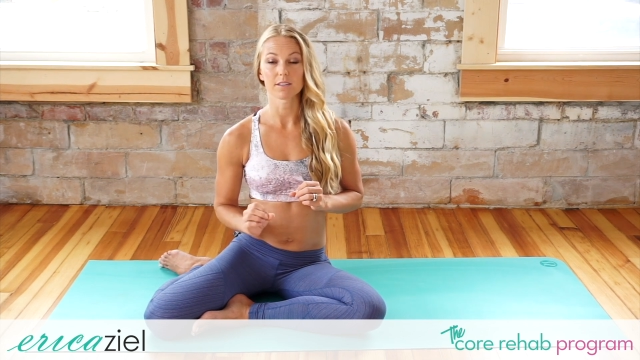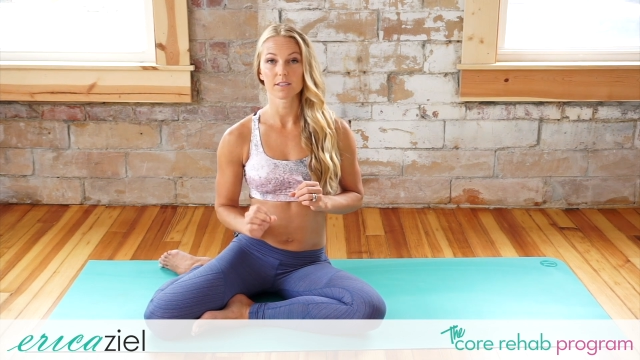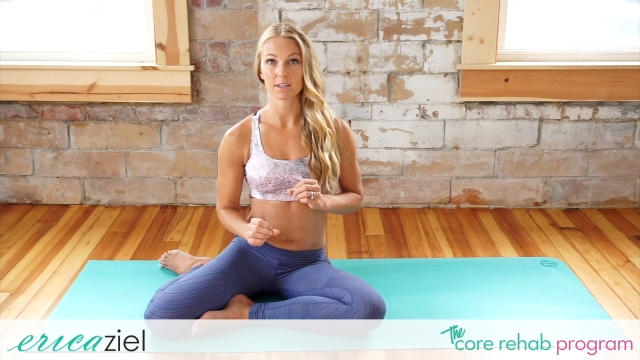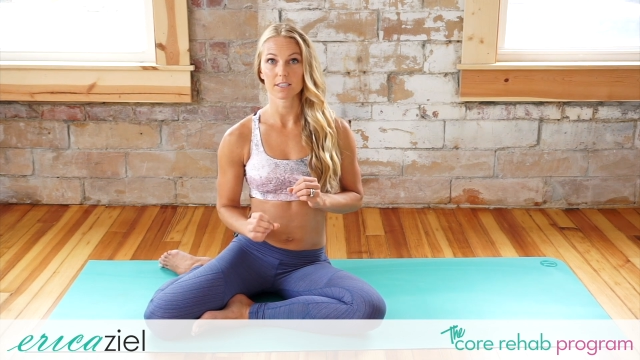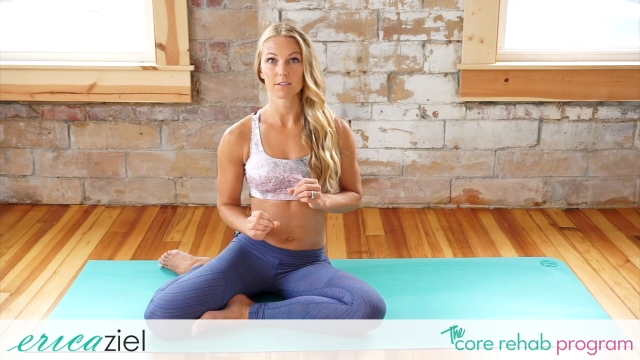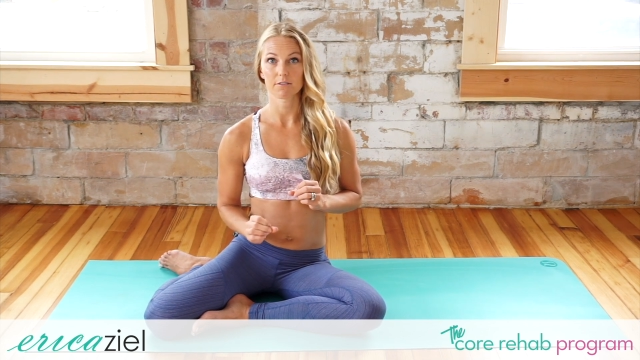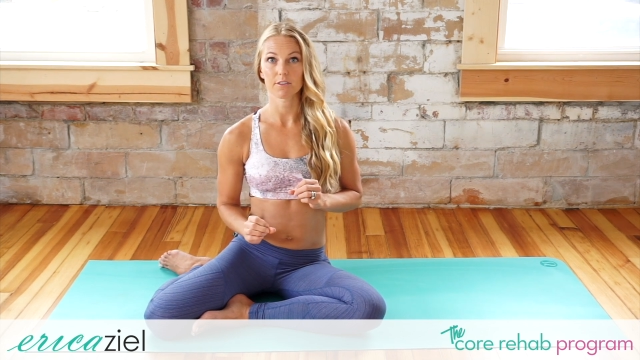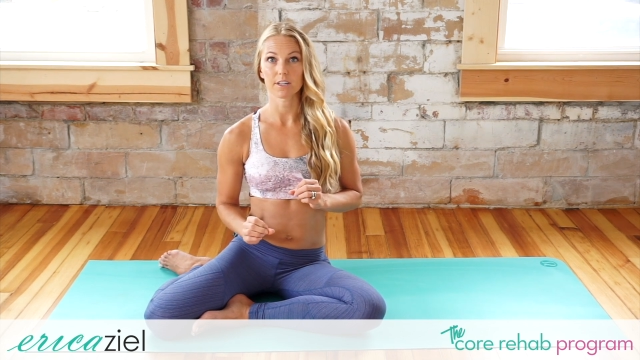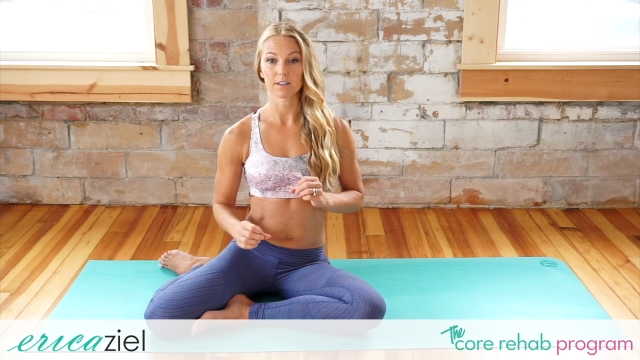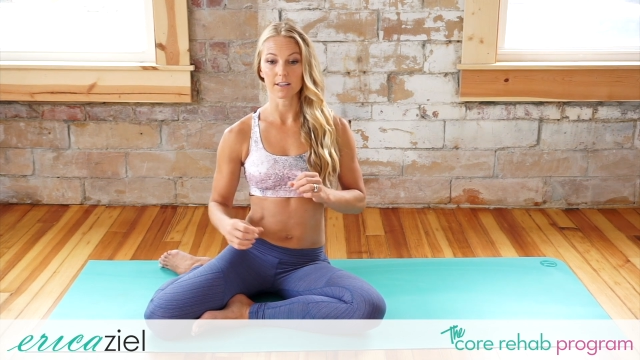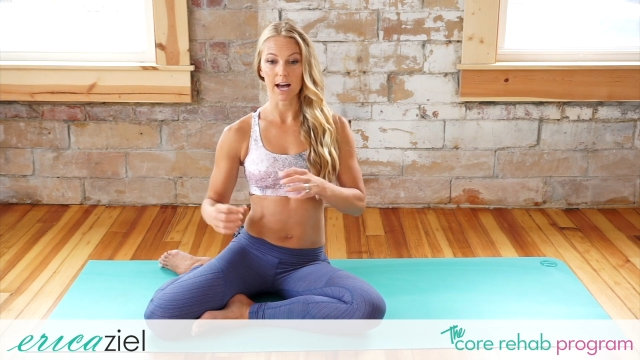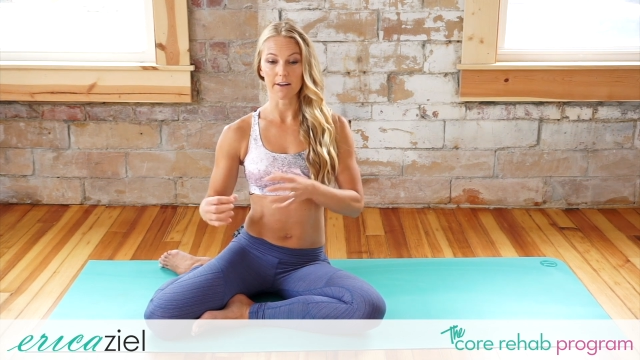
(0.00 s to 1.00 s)
start to
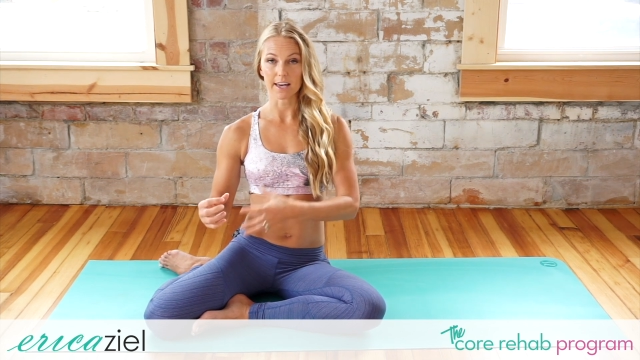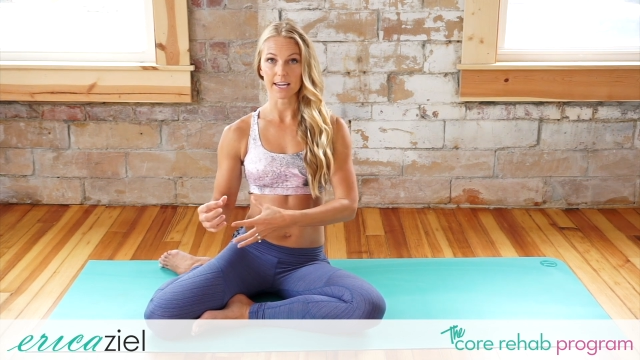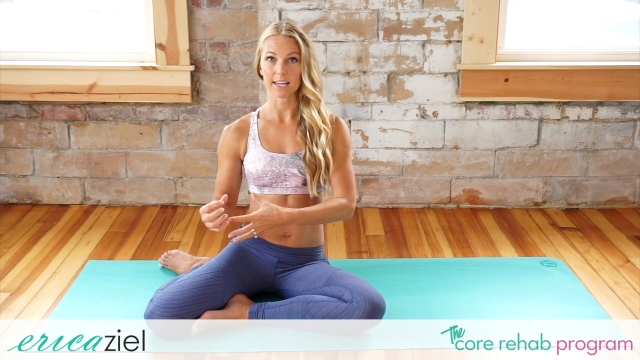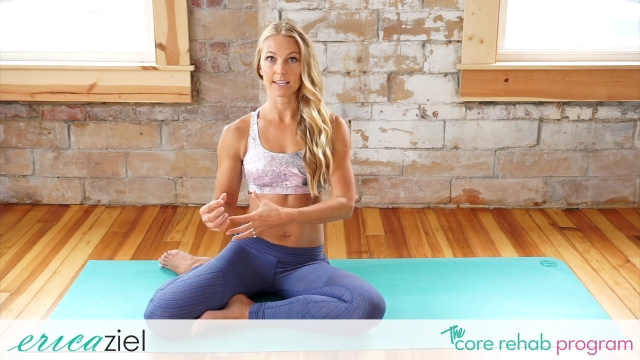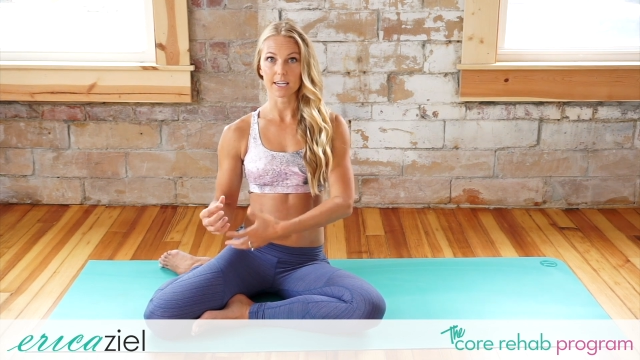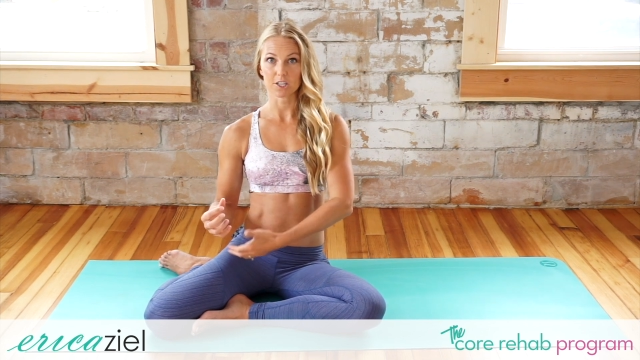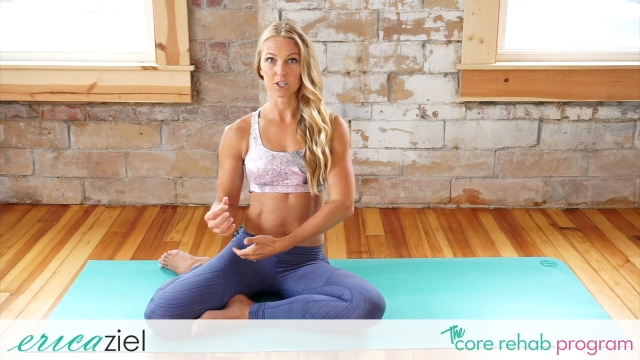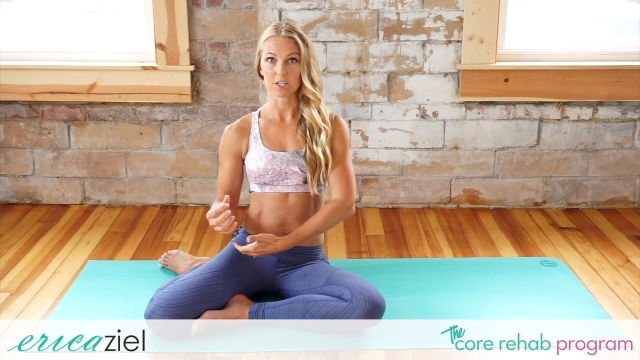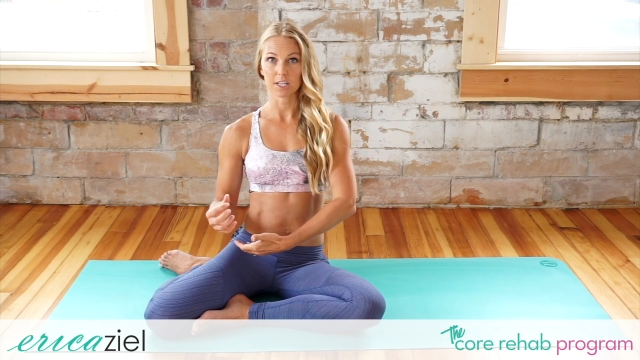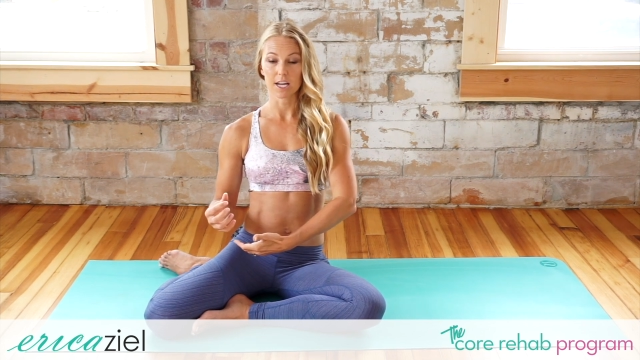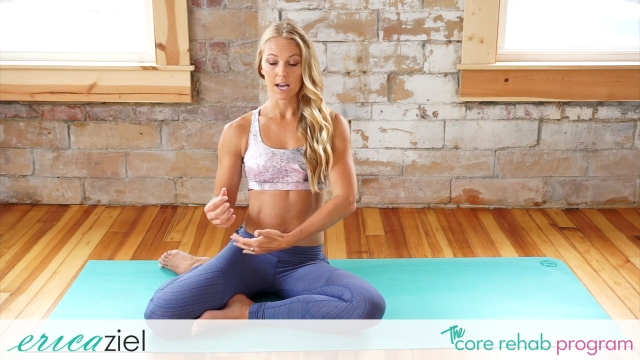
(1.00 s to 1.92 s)
feel how that connection